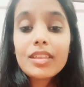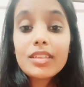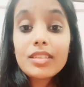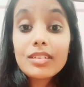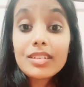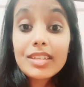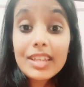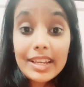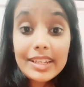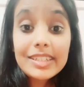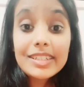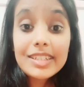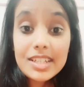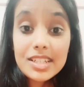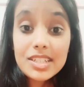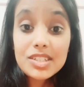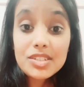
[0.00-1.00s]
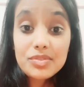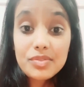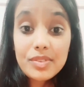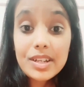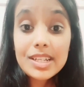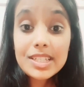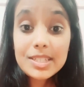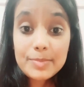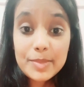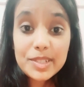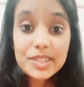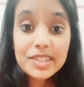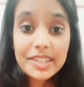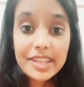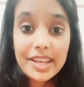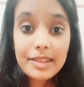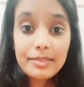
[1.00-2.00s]
The daily tests were
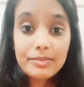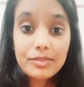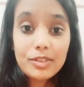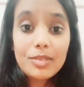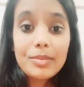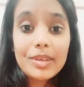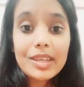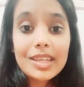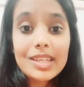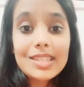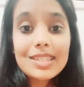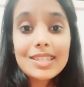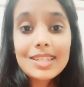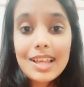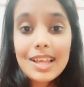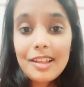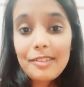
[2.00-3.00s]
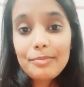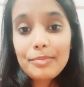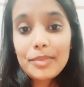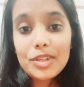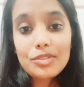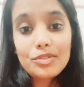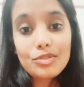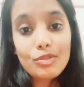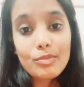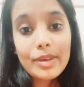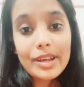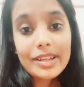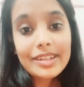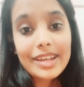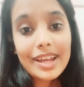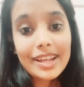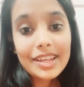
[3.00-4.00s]
especially helpful because it helped me to know my
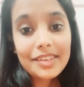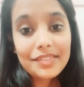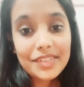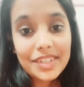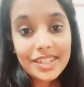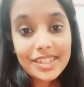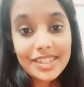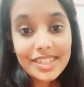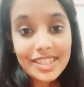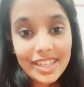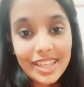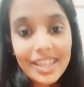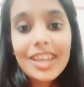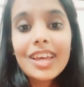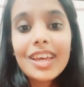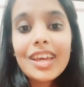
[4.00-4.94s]
rank every other day.